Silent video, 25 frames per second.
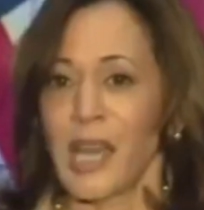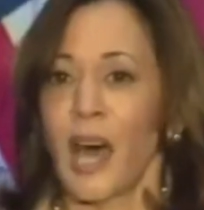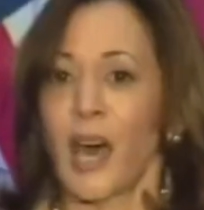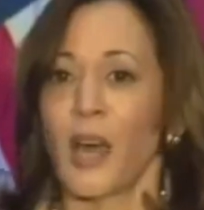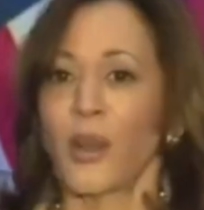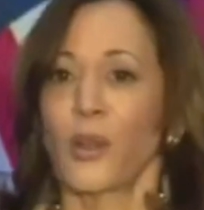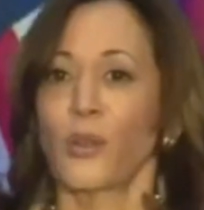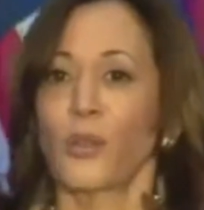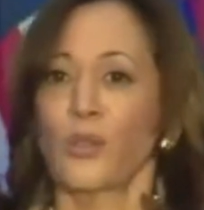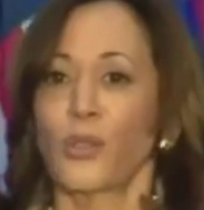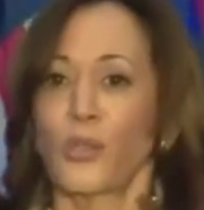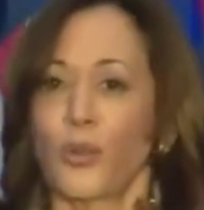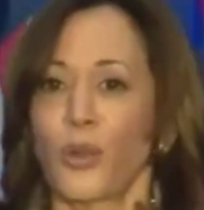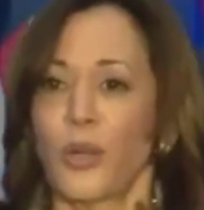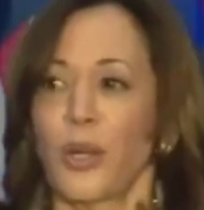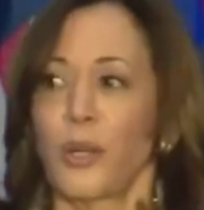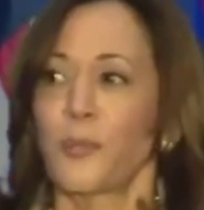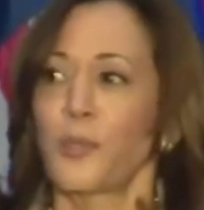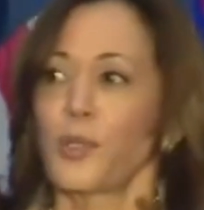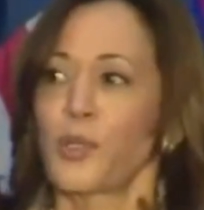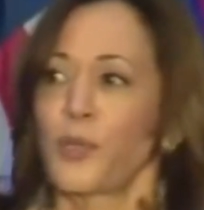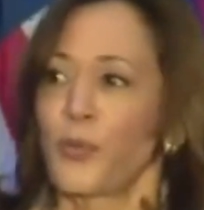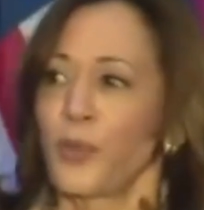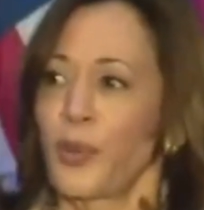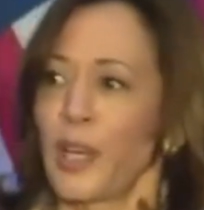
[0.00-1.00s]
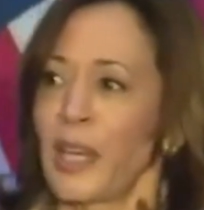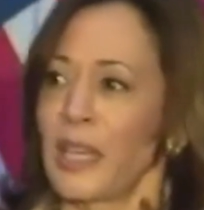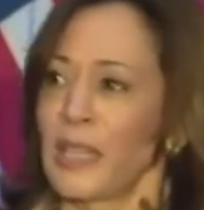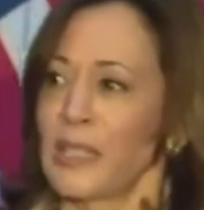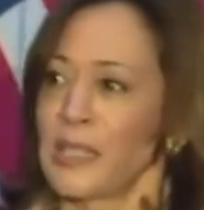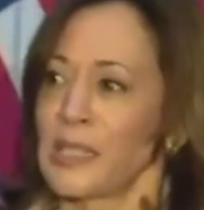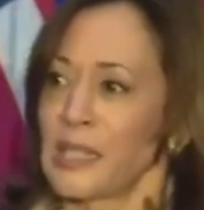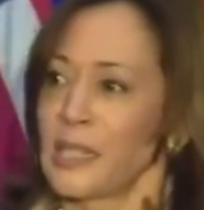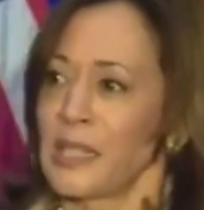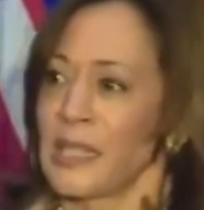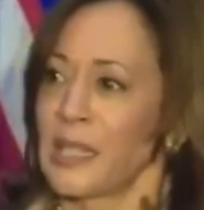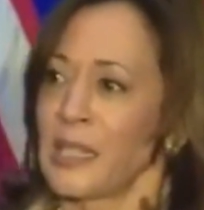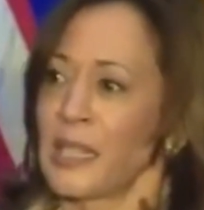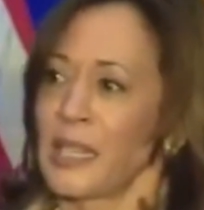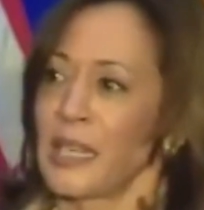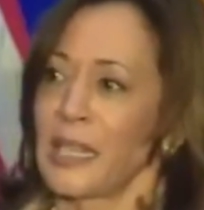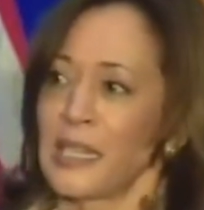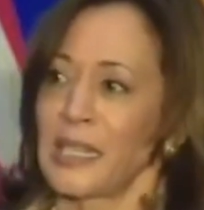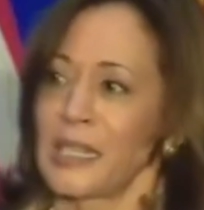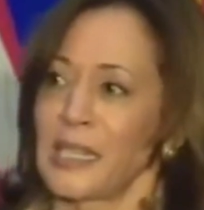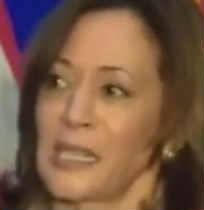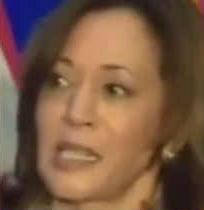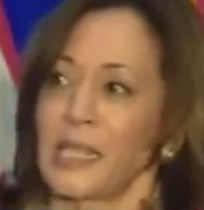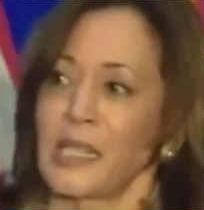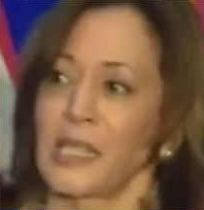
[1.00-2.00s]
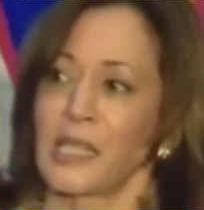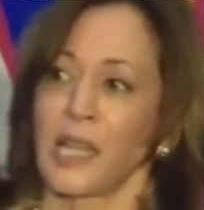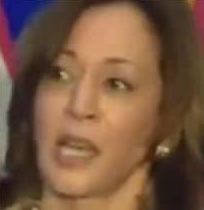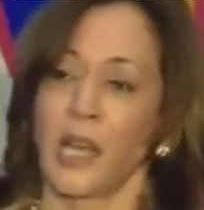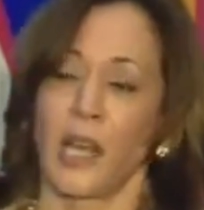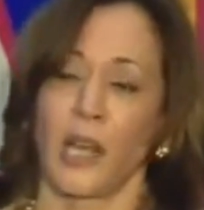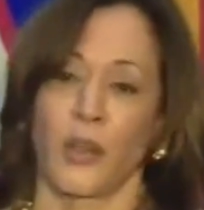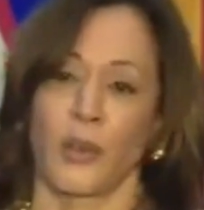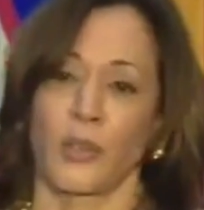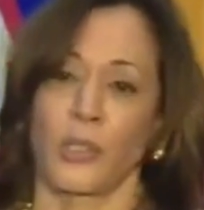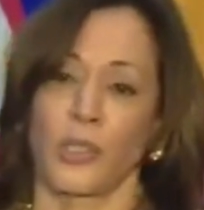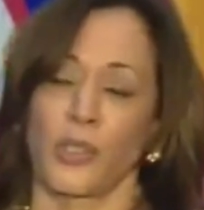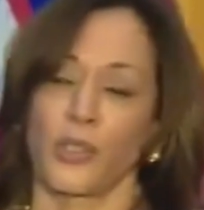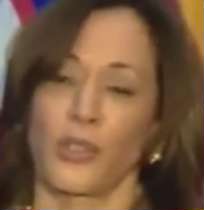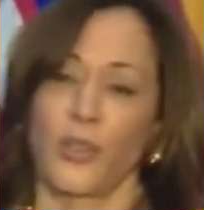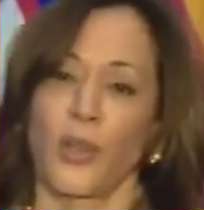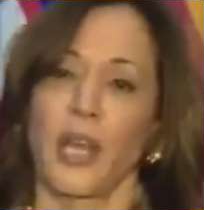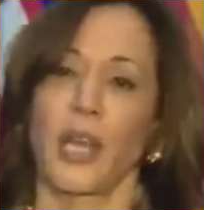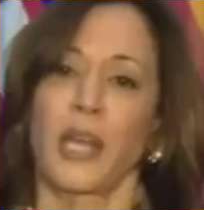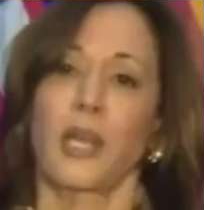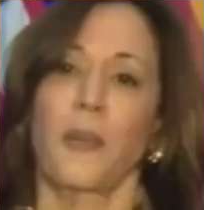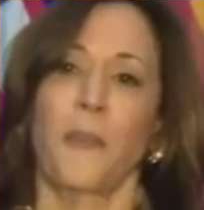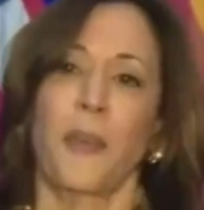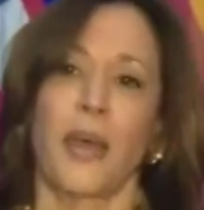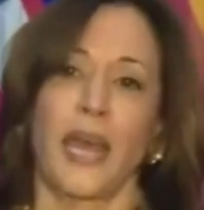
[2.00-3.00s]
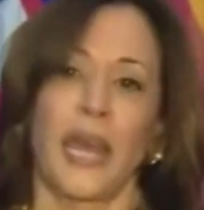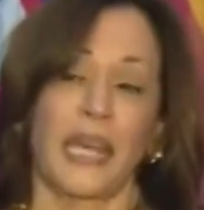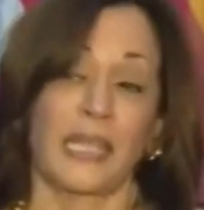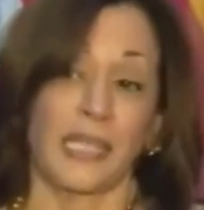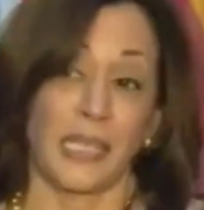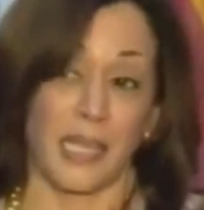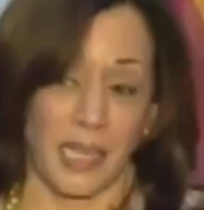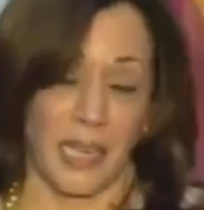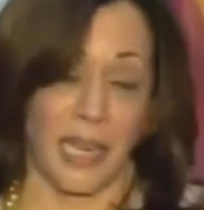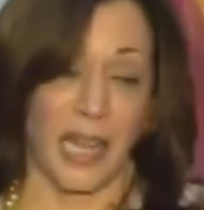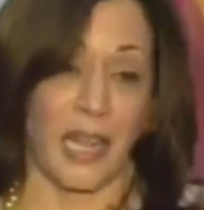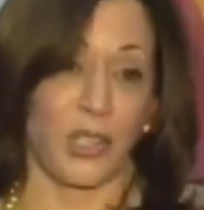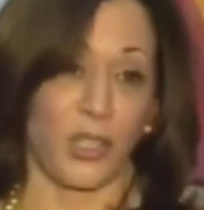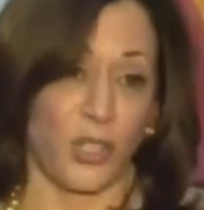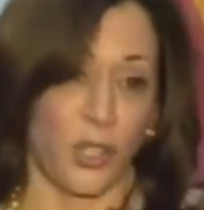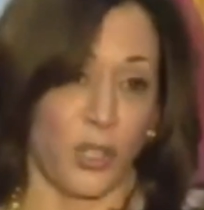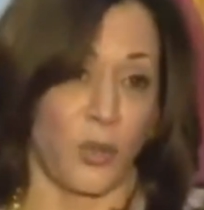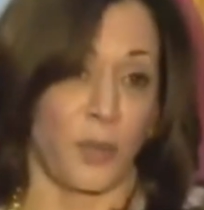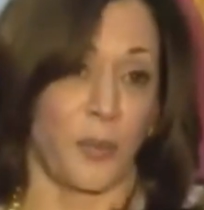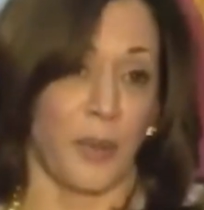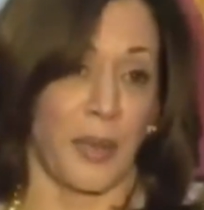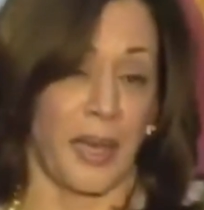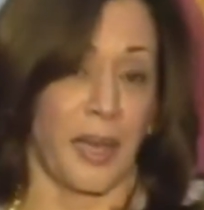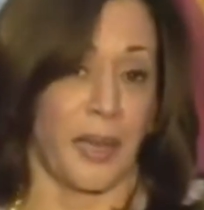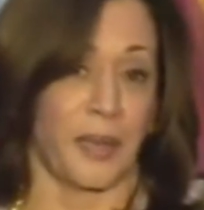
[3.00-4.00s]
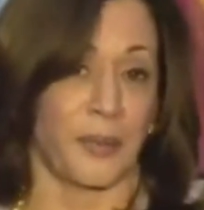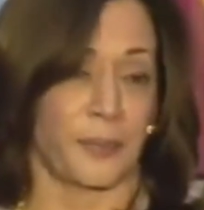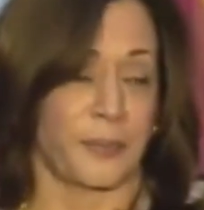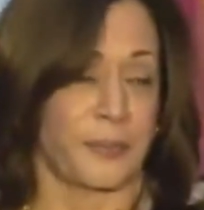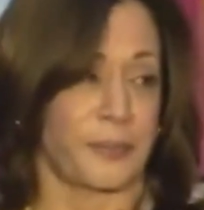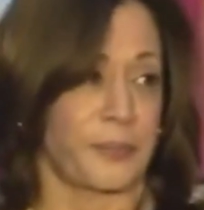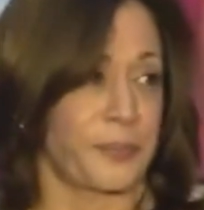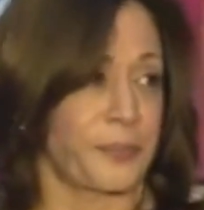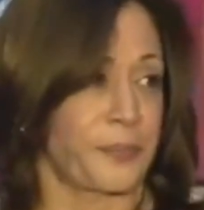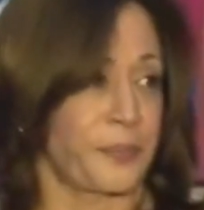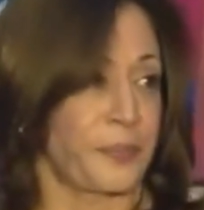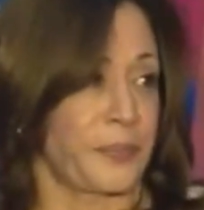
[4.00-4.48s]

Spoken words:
Donald Trump's friends in the United States Congress are trying to pass a national ban.